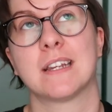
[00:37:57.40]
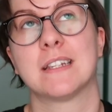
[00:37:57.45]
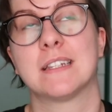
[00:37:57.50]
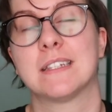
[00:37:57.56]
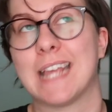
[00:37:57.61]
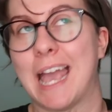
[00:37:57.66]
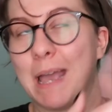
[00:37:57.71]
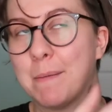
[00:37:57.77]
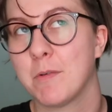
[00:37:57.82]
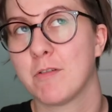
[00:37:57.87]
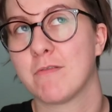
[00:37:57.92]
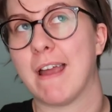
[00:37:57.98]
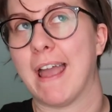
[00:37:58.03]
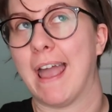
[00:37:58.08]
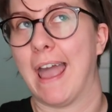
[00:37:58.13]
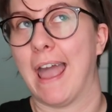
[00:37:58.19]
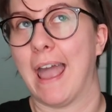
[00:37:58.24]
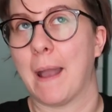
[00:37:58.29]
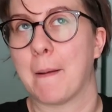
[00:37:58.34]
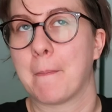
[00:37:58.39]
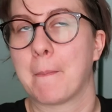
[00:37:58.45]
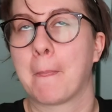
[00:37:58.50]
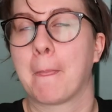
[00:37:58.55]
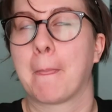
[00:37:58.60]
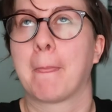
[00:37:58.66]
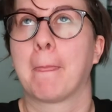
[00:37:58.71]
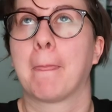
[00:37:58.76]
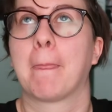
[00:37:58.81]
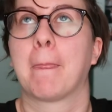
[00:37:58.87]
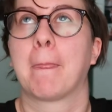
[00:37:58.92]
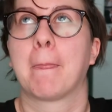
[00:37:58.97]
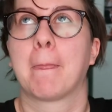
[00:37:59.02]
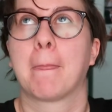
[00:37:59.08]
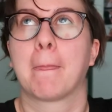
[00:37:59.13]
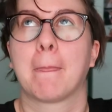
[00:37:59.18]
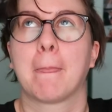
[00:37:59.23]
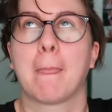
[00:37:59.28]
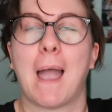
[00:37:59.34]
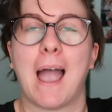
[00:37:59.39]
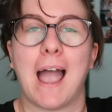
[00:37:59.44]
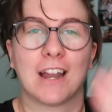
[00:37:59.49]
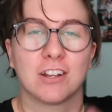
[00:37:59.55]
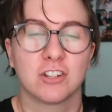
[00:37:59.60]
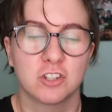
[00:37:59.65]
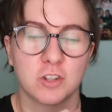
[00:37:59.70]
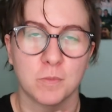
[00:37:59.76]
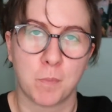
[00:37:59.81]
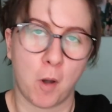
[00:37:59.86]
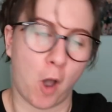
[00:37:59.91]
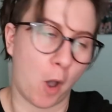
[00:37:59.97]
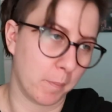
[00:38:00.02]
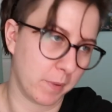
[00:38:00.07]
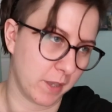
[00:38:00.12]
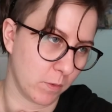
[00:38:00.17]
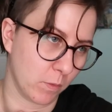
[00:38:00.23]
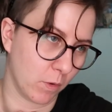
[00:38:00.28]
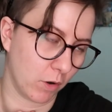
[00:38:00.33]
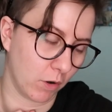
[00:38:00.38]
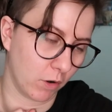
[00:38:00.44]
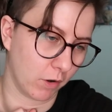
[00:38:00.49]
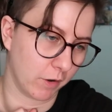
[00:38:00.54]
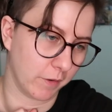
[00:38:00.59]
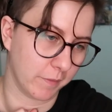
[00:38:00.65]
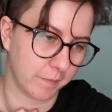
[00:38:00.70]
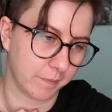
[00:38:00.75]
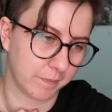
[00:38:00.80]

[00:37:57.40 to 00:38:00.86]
Temeraire, and The Poppy War.